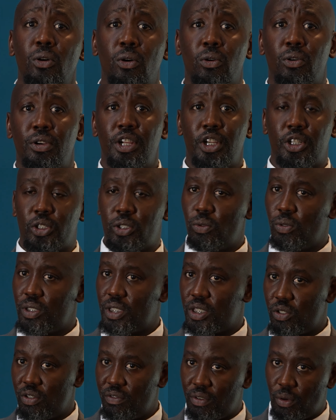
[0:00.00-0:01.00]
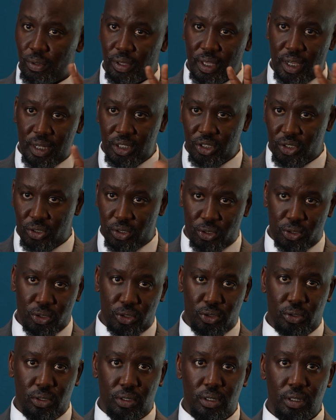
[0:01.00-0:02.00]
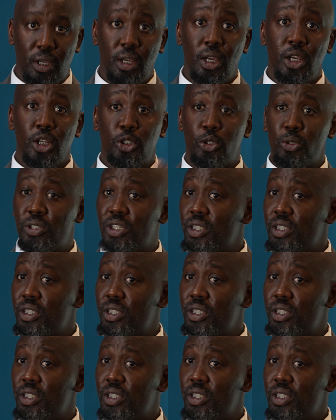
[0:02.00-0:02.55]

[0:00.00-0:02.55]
connection whatsoever with an institution, should